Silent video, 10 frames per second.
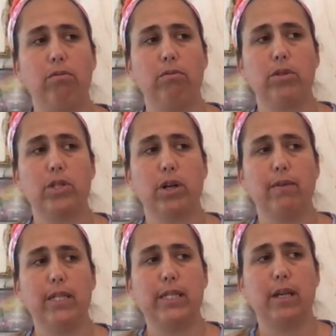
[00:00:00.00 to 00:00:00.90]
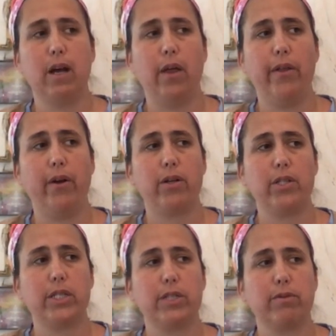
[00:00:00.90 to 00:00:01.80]
service to
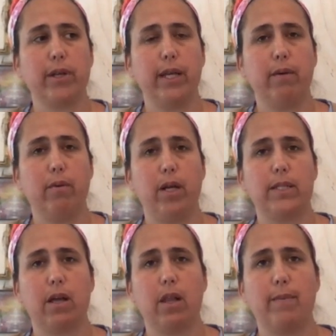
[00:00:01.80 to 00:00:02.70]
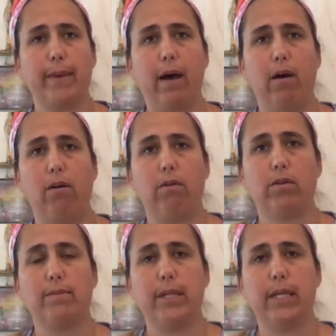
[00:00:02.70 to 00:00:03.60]
others is really what it's all about
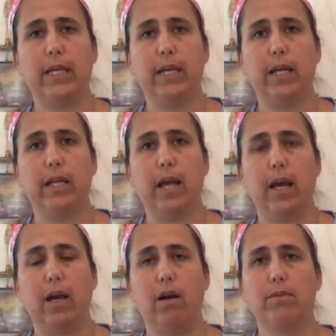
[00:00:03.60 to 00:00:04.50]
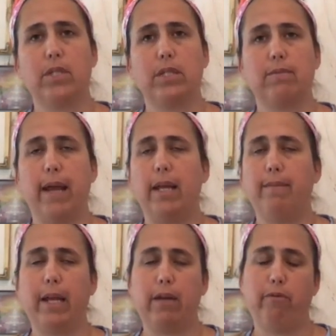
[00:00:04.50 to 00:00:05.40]
to me, and that comes in many,
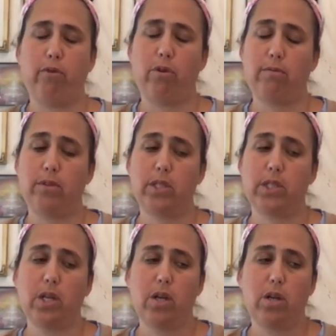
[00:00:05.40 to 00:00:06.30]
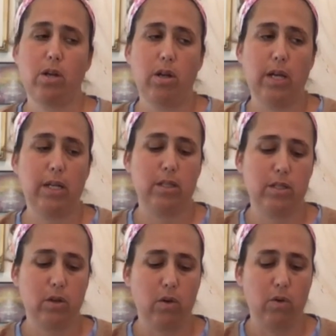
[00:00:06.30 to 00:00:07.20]
many forms. And
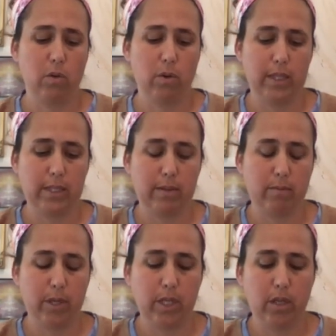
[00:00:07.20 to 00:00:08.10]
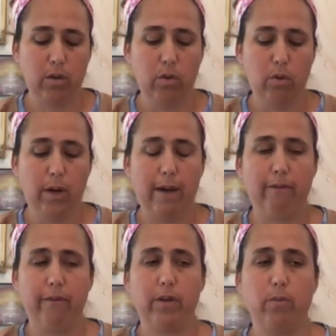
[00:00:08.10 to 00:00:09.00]
so it's when you
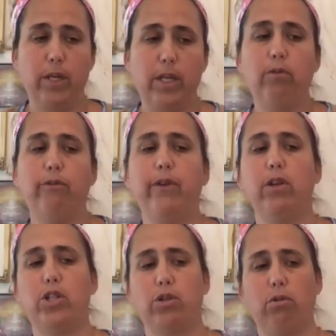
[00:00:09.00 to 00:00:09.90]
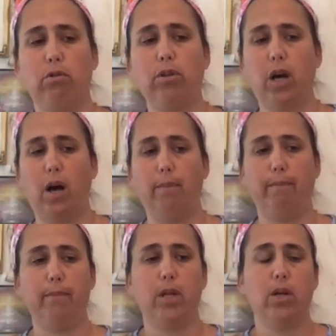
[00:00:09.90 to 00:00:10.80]
filled your own cup,
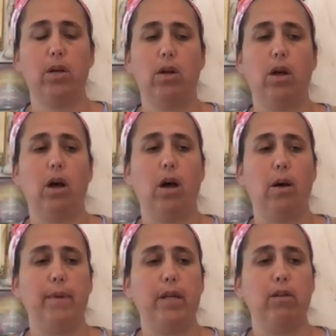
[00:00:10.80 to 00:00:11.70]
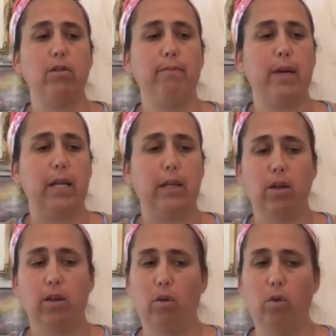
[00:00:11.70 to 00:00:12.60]
and made
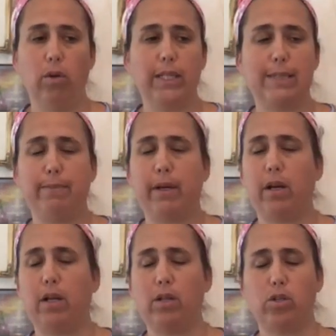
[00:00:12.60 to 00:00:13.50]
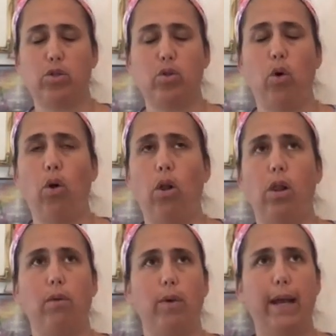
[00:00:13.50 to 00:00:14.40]
the Holy Spirit, the
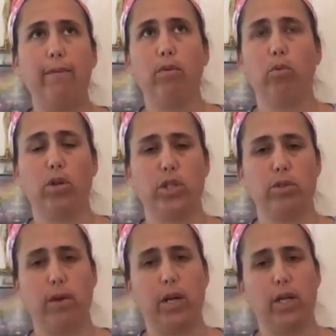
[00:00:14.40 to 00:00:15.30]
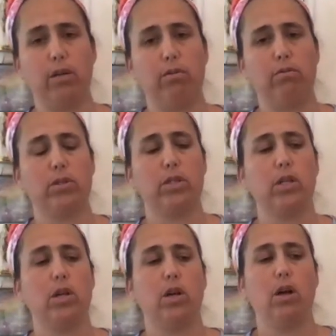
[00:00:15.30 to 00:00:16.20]
soul, whatever words you want to use,
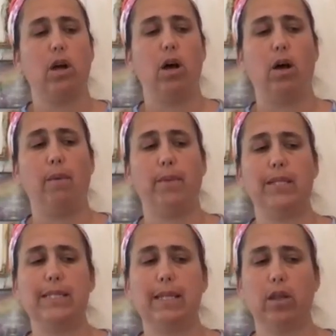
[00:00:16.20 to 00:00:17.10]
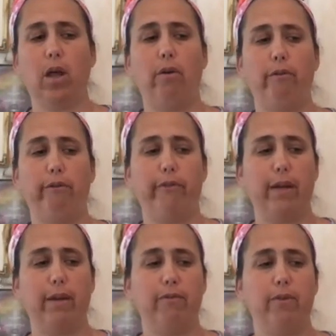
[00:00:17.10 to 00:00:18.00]
it's the love.
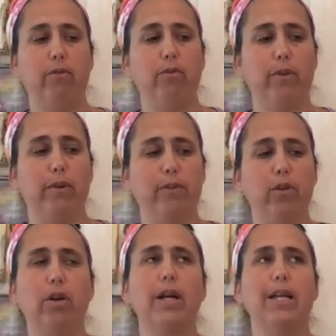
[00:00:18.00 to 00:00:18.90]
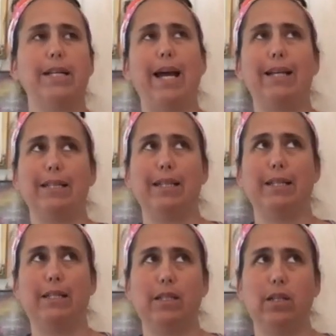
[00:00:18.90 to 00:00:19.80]
If you're
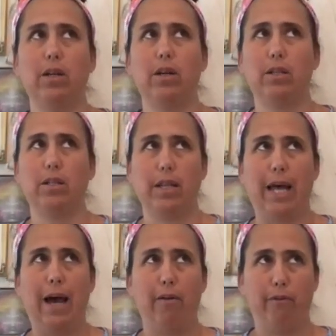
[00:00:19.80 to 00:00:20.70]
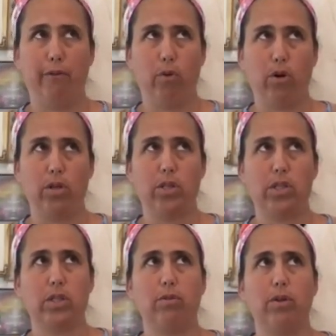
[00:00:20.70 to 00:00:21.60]
connected to that
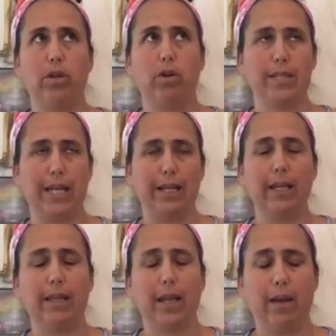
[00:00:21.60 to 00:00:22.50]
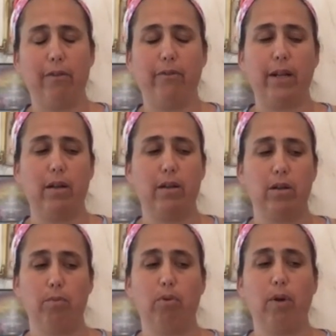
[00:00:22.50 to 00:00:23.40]
force through your daily life and
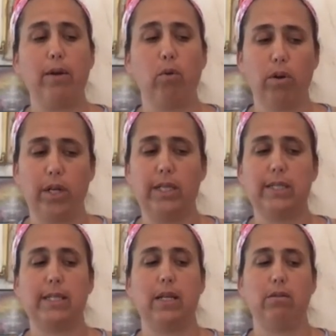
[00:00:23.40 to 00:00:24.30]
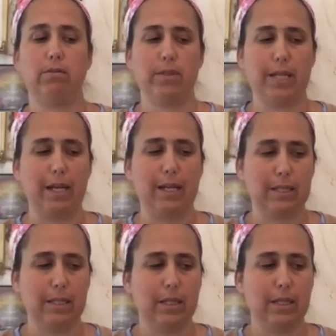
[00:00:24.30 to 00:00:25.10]
your priorities that you set,